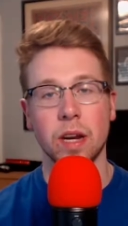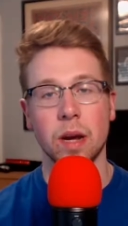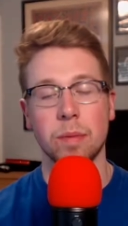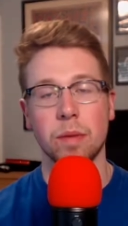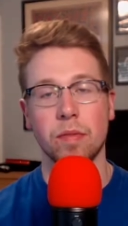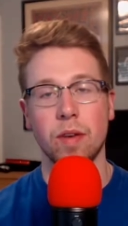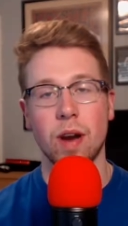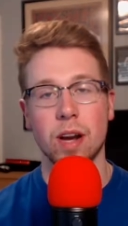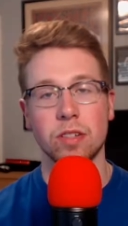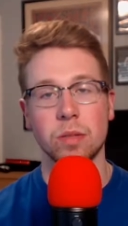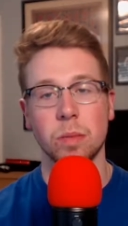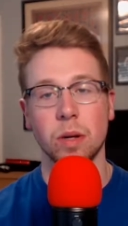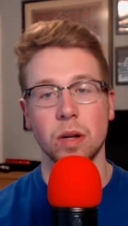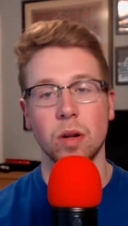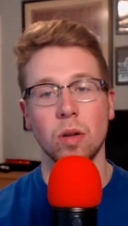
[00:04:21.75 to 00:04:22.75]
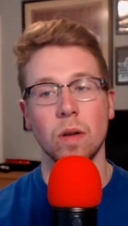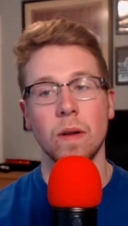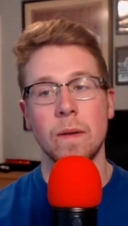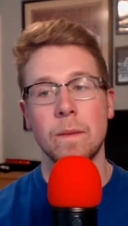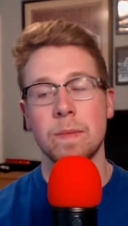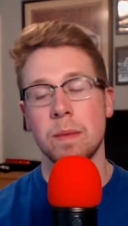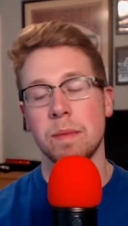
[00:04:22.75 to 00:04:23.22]
up The Fractured But Whole,
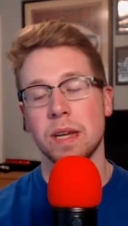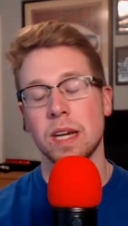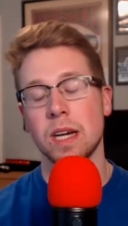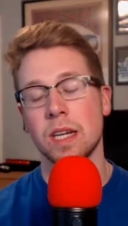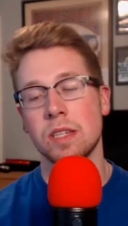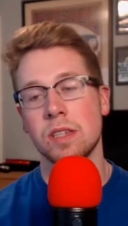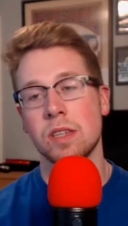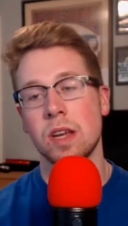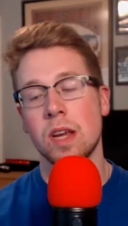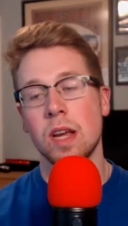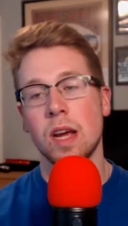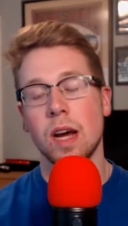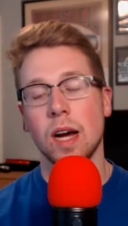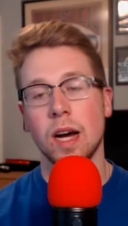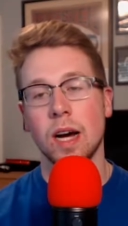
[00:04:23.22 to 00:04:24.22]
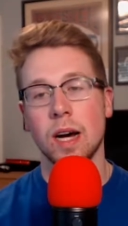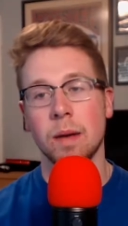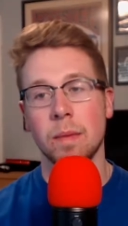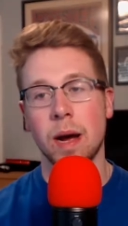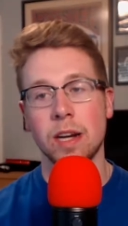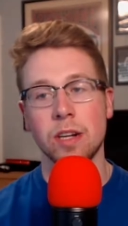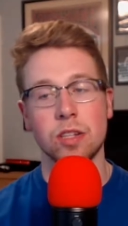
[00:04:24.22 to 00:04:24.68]
because
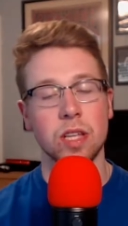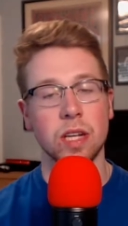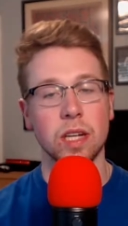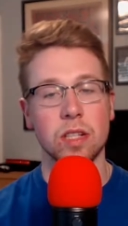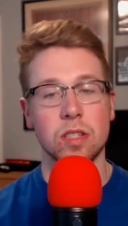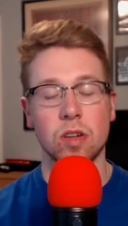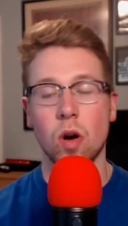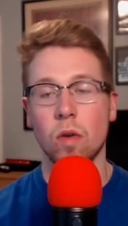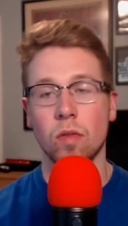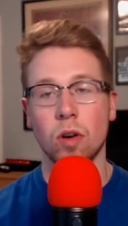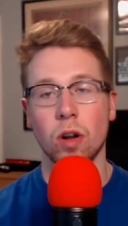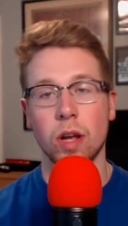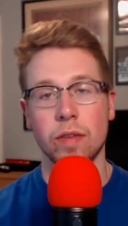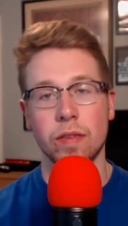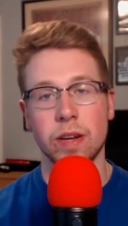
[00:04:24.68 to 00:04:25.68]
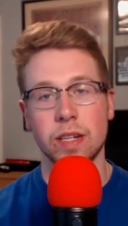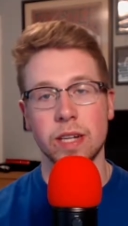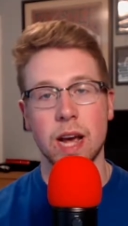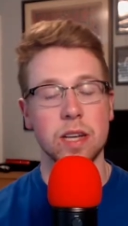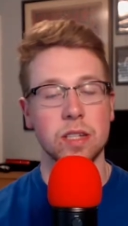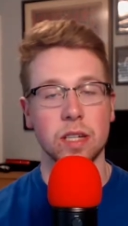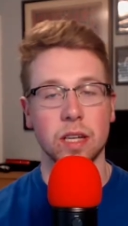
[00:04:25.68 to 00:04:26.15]
um, I just think it's overall a
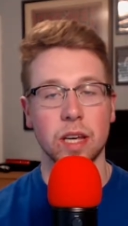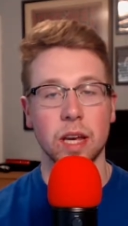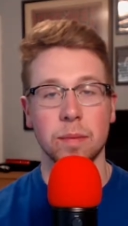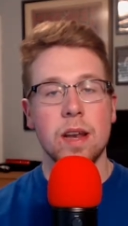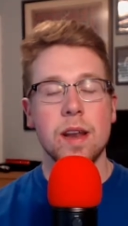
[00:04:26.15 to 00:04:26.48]
fantastic game.